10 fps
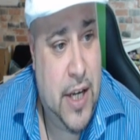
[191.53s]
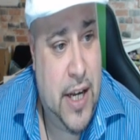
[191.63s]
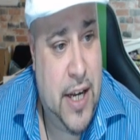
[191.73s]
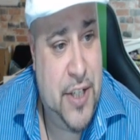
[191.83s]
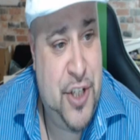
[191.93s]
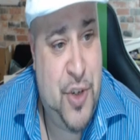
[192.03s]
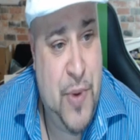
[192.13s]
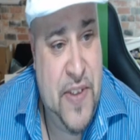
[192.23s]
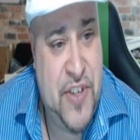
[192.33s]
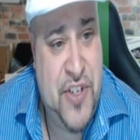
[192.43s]
to
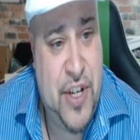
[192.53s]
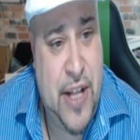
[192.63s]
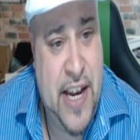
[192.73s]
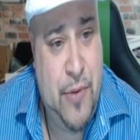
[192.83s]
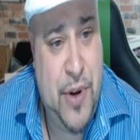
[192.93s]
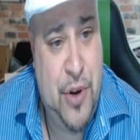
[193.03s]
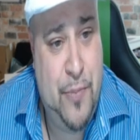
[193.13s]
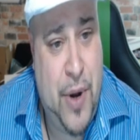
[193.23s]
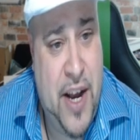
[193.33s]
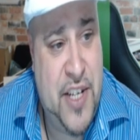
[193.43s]
sweeten the deal, anyone who
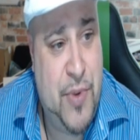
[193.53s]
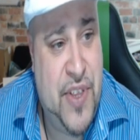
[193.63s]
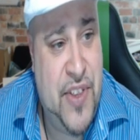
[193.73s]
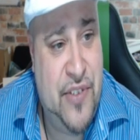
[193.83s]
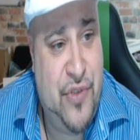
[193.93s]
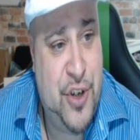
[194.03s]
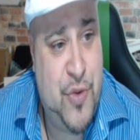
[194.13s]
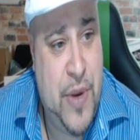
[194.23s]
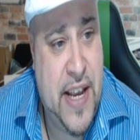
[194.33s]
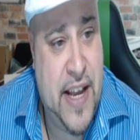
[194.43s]
buys within the first
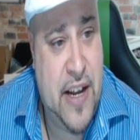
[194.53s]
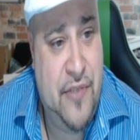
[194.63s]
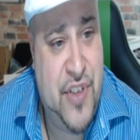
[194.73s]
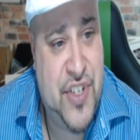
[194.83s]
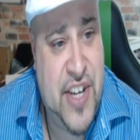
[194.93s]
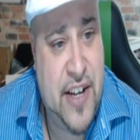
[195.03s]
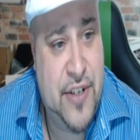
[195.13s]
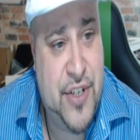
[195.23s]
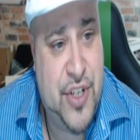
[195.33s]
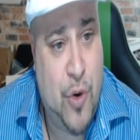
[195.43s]
weekend of the
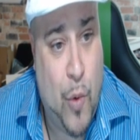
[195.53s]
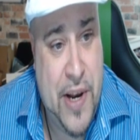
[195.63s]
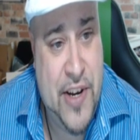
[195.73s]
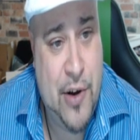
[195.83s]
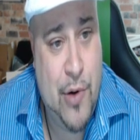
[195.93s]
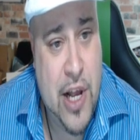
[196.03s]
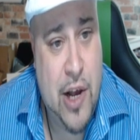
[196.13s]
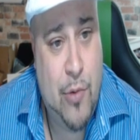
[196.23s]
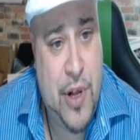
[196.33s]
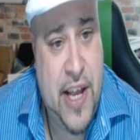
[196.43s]
sales window
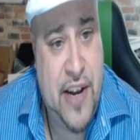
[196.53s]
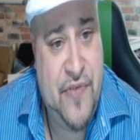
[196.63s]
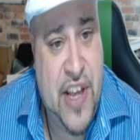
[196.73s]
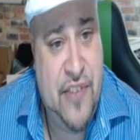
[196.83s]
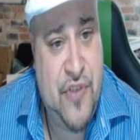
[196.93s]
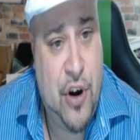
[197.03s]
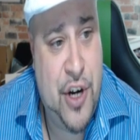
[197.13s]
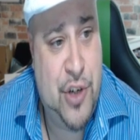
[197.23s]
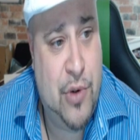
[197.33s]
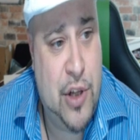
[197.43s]
will get a gift
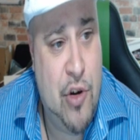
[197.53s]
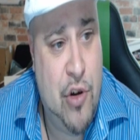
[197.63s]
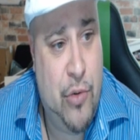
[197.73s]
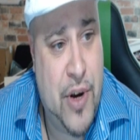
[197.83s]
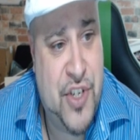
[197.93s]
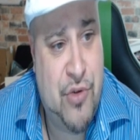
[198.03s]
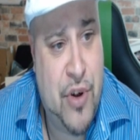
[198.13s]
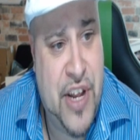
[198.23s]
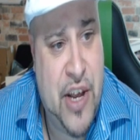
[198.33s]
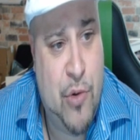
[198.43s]
card to a local
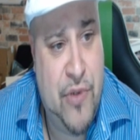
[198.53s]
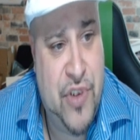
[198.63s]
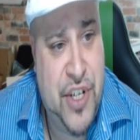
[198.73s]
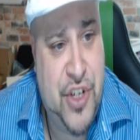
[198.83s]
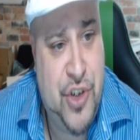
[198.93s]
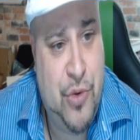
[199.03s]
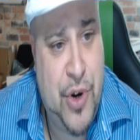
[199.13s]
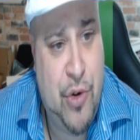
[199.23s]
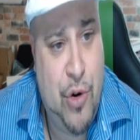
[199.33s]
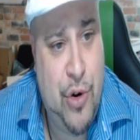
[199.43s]
restaurant equivalent to
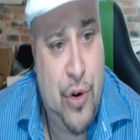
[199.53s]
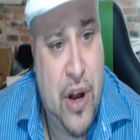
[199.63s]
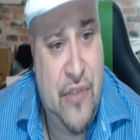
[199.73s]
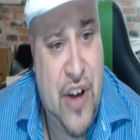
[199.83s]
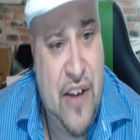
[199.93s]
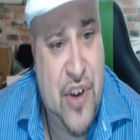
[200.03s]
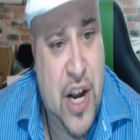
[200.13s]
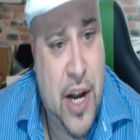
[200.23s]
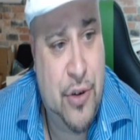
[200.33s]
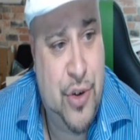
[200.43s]
an order of
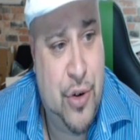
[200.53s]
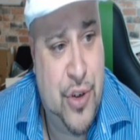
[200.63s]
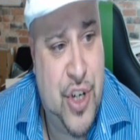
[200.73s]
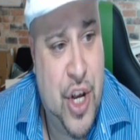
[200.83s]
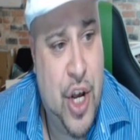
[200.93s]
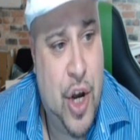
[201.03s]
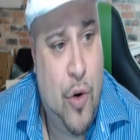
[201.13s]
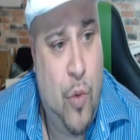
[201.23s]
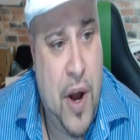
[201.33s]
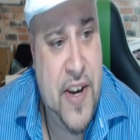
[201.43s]
avocado toast
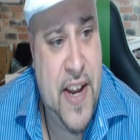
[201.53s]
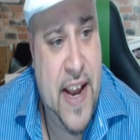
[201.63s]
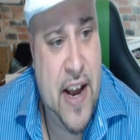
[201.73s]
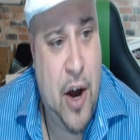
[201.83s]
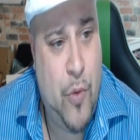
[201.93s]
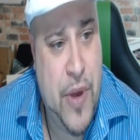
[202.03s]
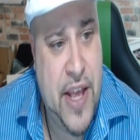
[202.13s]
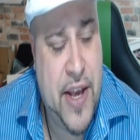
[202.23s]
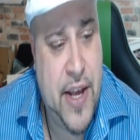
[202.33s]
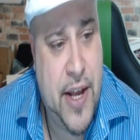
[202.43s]
1 day a
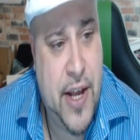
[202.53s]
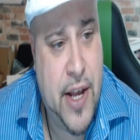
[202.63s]
week.